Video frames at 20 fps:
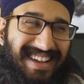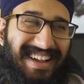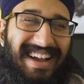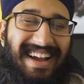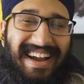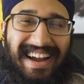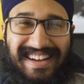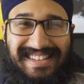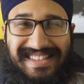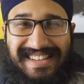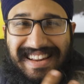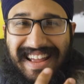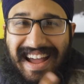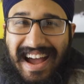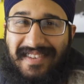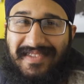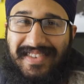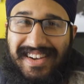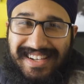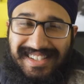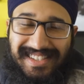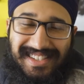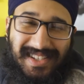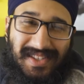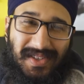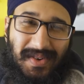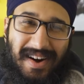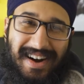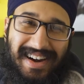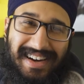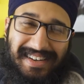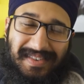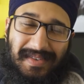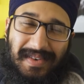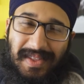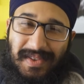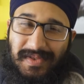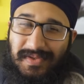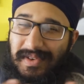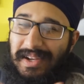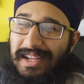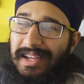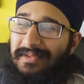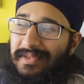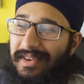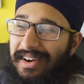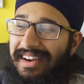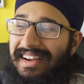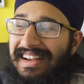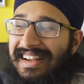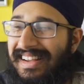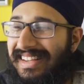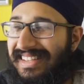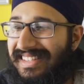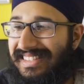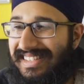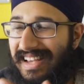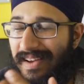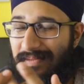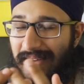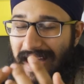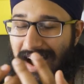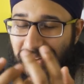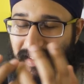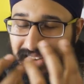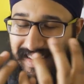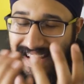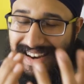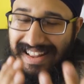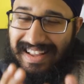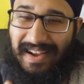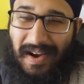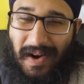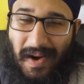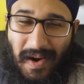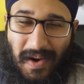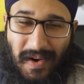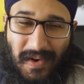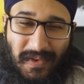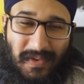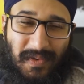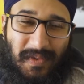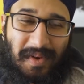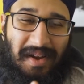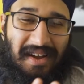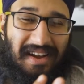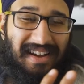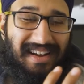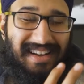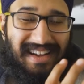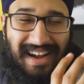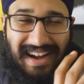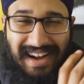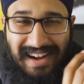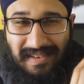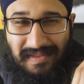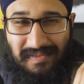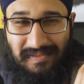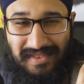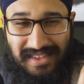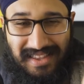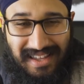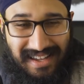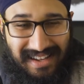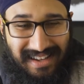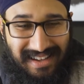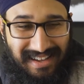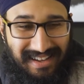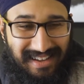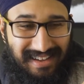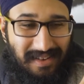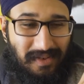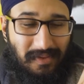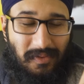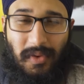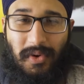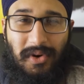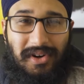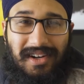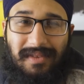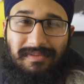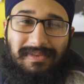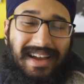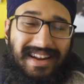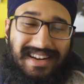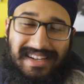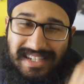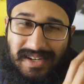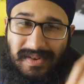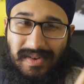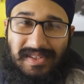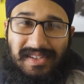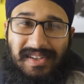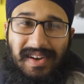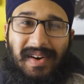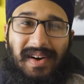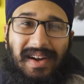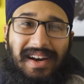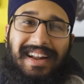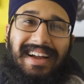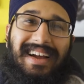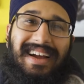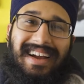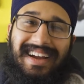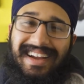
And then you have it intertwined with Reva somehow getting off um, the wounded planet she was on,